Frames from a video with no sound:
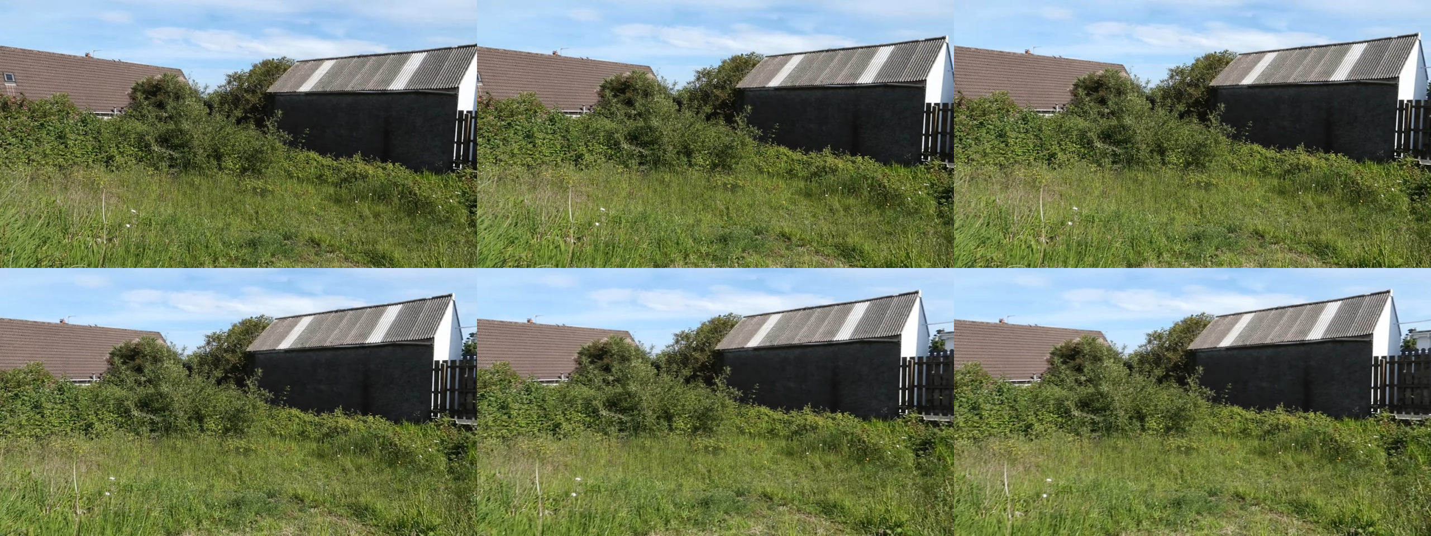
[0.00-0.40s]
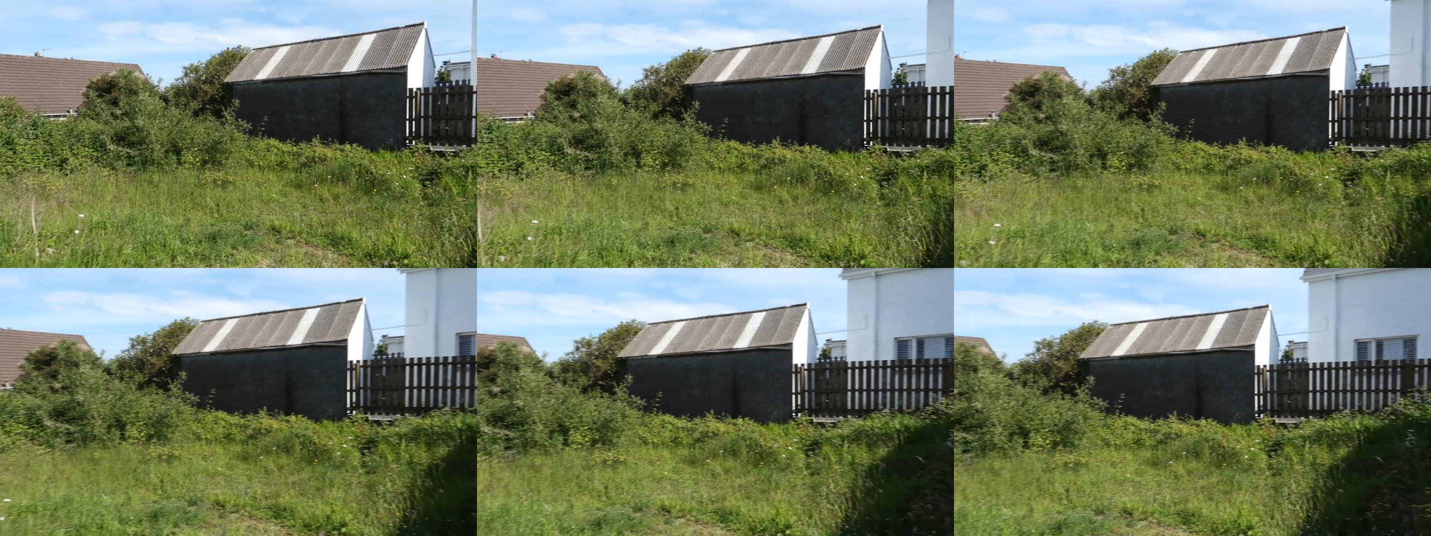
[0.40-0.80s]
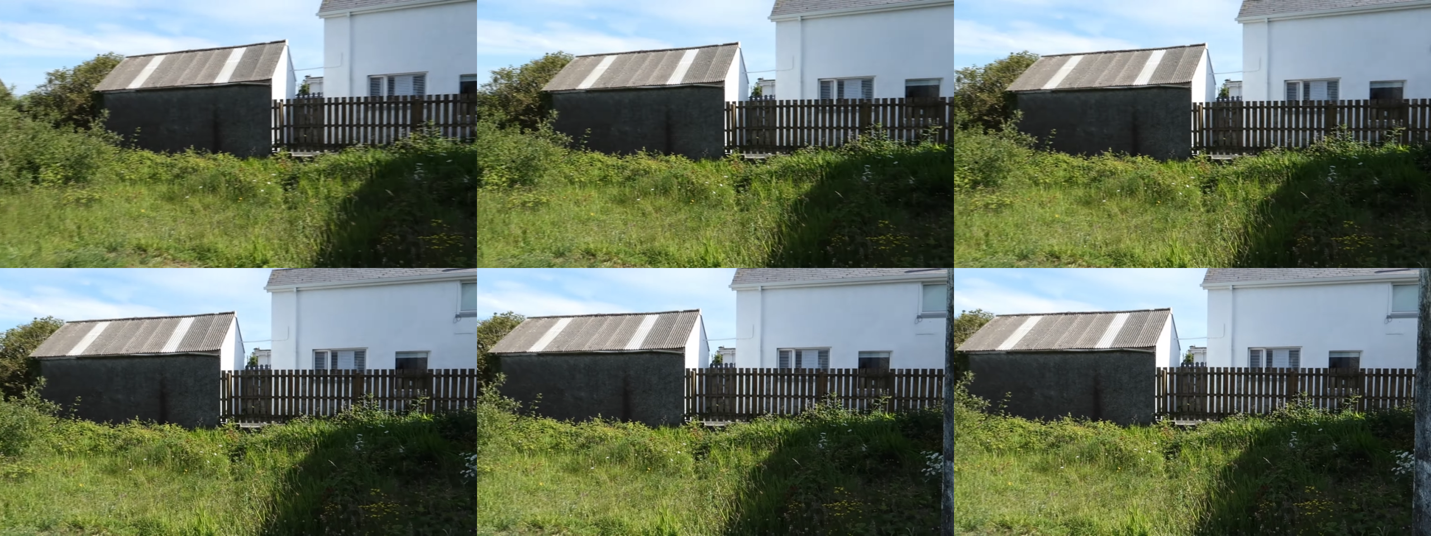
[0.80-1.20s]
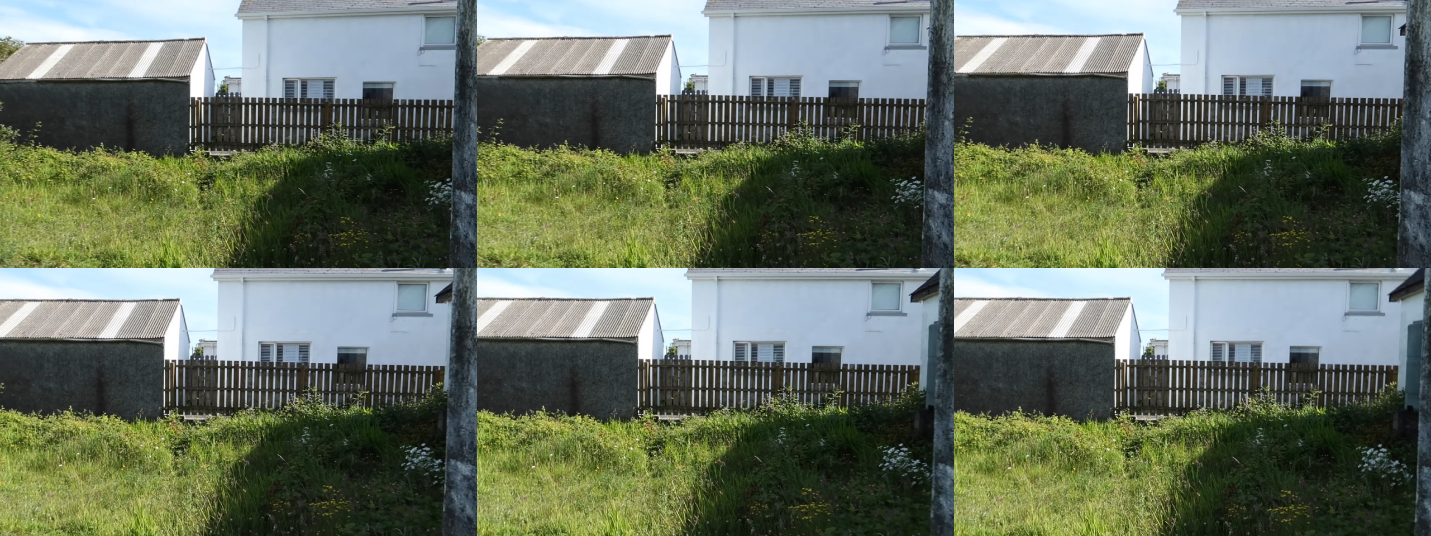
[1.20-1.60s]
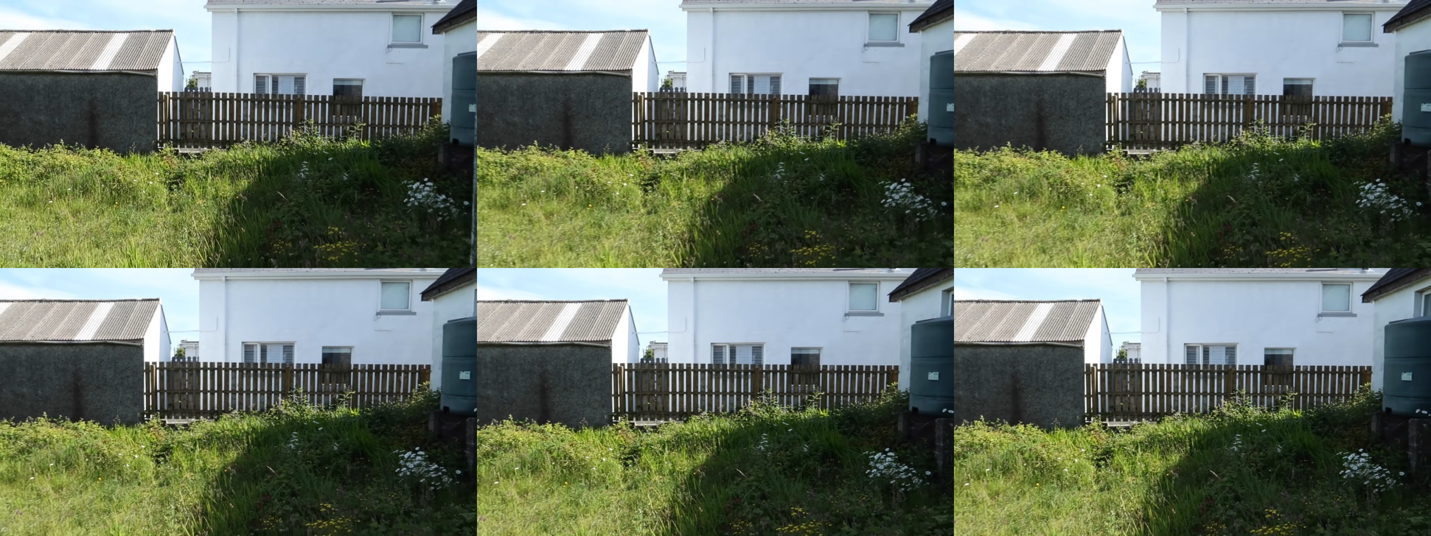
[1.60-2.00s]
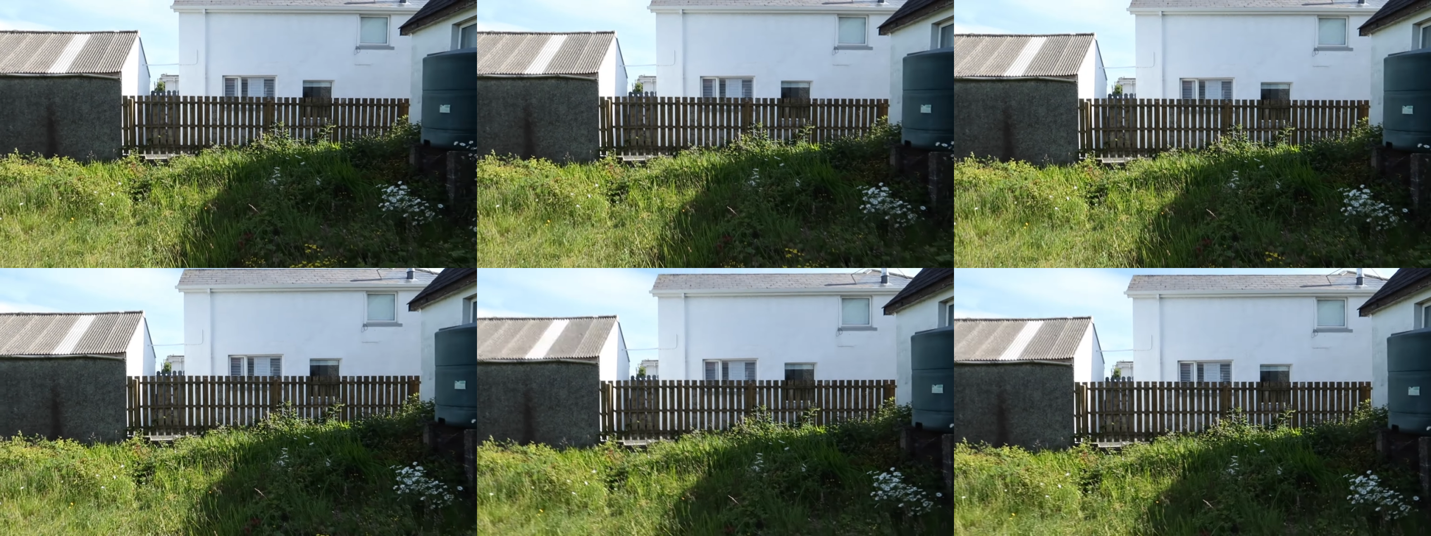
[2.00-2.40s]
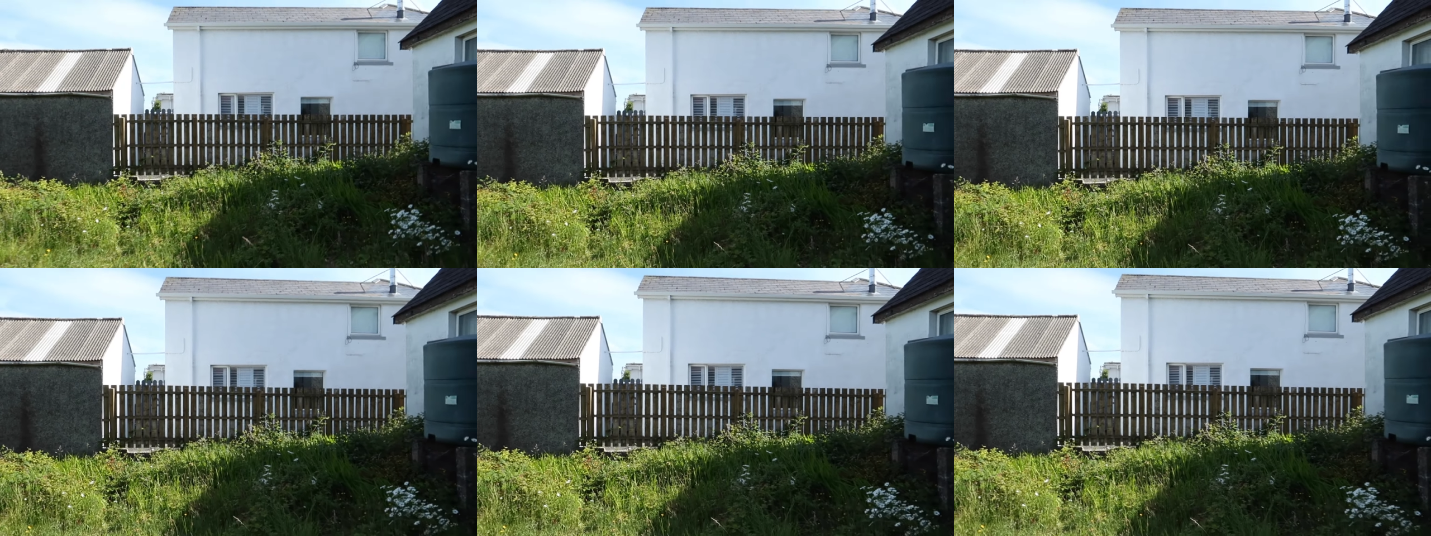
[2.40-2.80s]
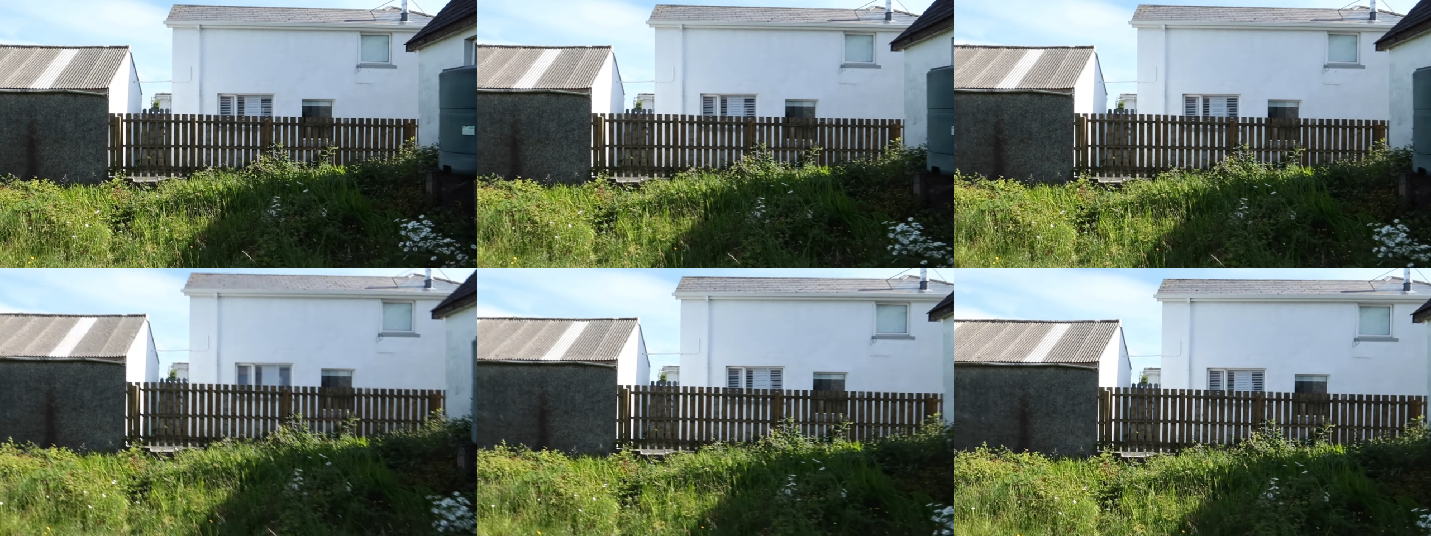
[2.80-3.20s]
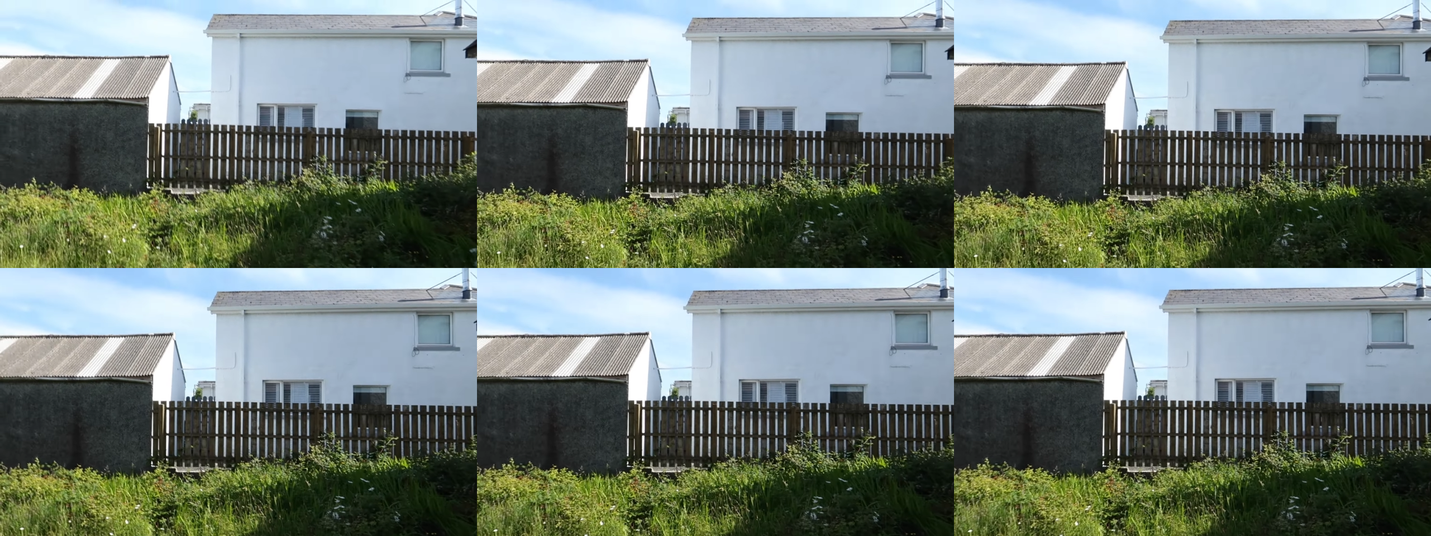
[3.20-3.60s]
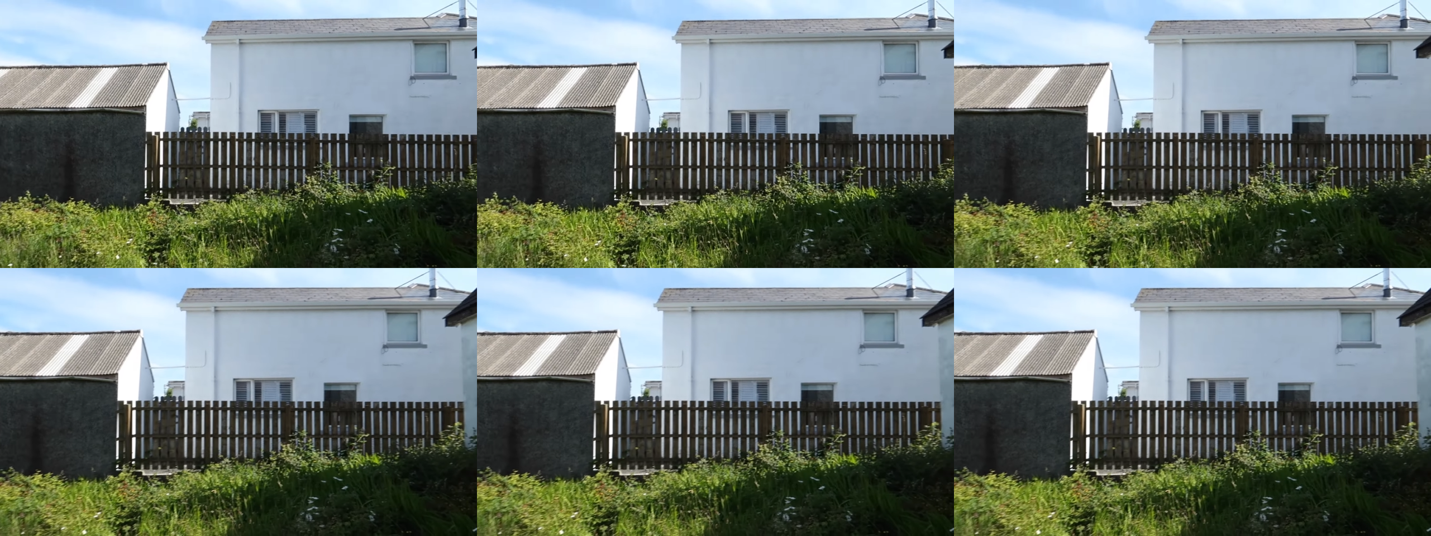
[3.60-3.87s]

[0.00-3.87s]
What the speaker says: Nobody's mouth can be seen.